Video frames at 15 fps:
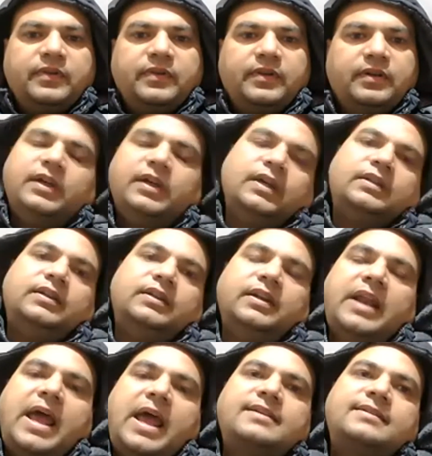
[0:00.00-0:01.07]
The
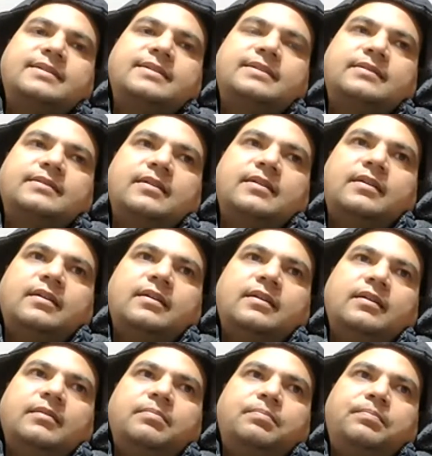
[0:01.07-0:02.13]
next
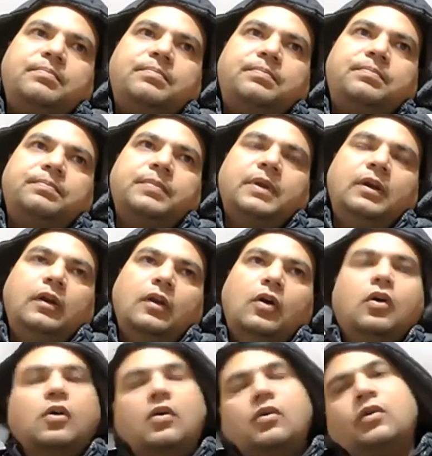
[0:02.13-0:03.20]

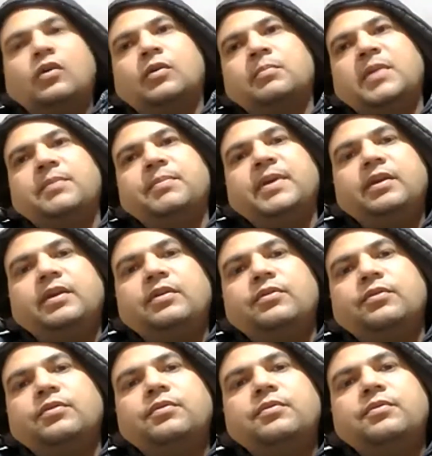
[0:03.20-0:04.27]
law, or maybe
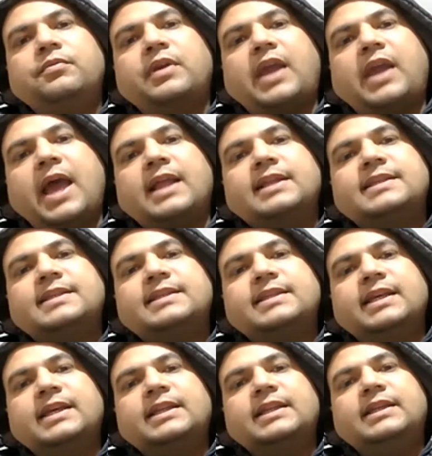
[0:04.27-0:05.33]
you can
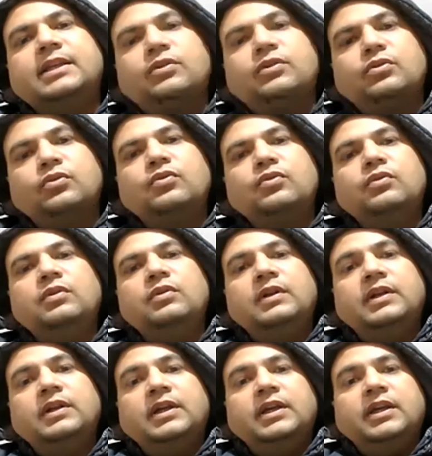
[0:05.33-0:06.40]
say the rule,
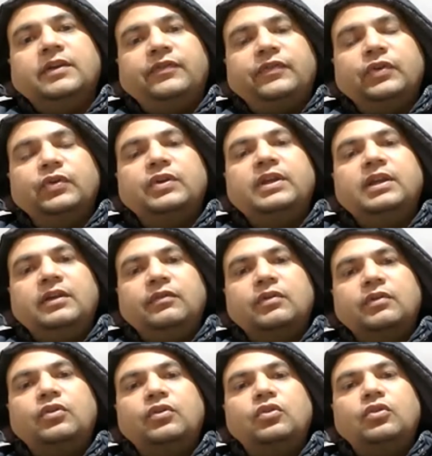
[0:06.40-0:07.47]
if you really
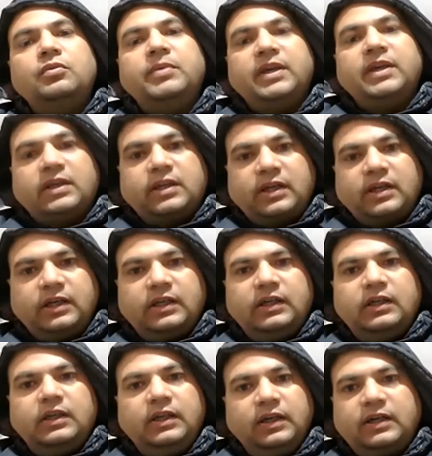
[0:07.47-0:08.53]
want to be a great
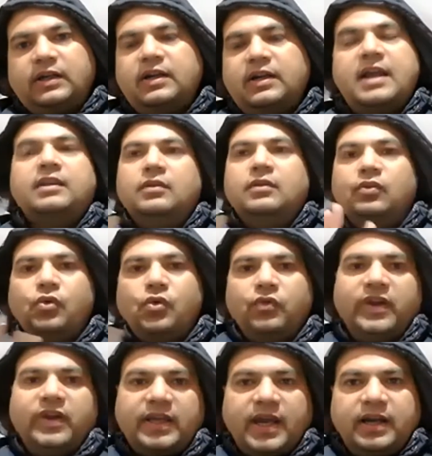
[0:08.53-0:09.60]
leader, and no
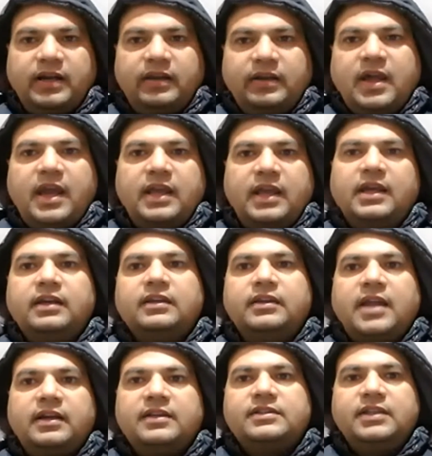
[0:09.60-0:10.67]
one can deny that,
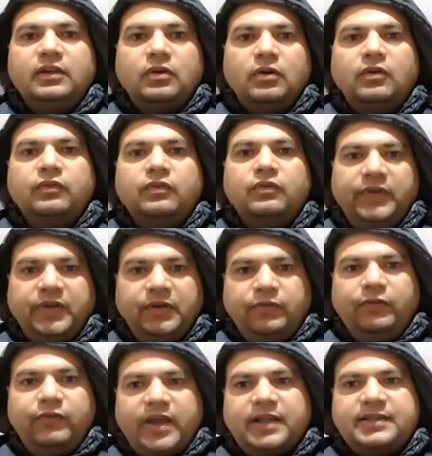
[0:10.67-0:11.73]
that is the law of
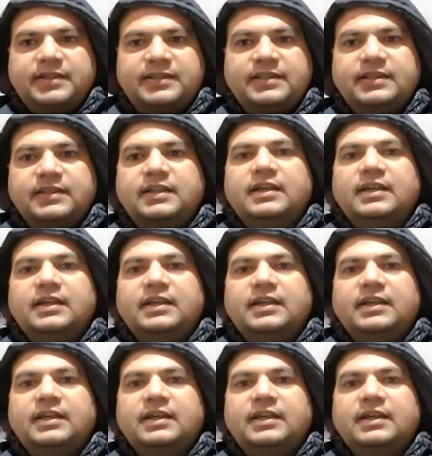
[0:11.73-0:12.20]
influence.